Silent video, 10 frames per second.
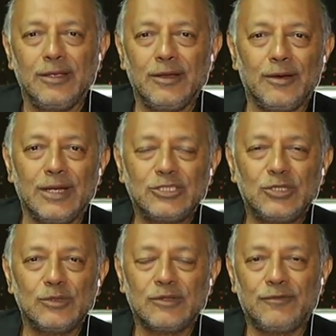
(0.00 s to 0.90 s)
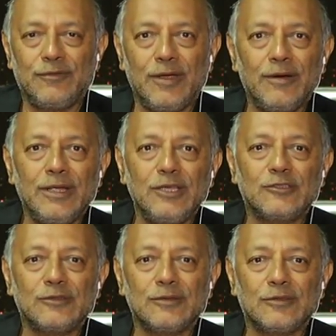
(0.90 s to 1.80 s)
you know, and she was a
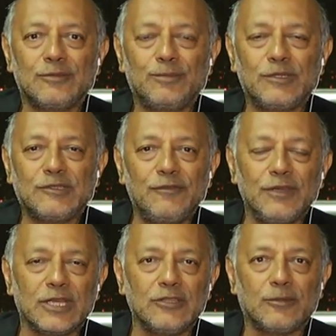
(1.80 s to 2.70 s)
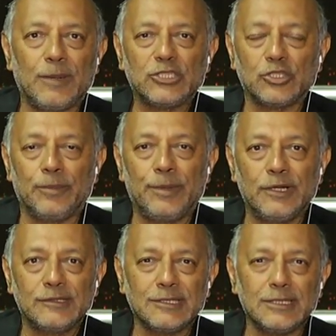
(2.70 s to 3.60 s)
very specific and special
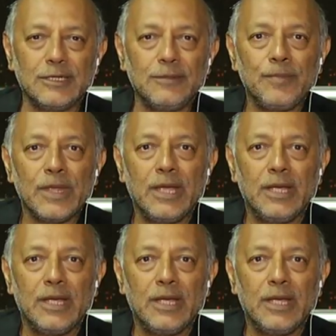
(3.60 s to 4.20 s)
person.